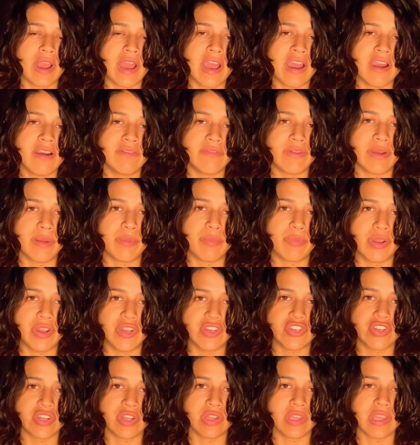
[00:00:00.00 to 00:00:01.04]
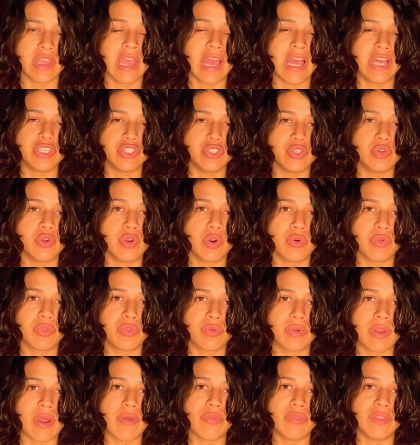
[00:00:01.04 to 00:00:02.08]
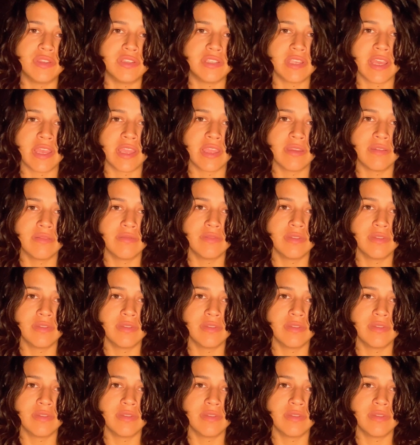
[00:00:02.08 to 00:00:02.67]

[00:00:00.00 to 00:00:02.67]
at vibrationally as you go throughout the day,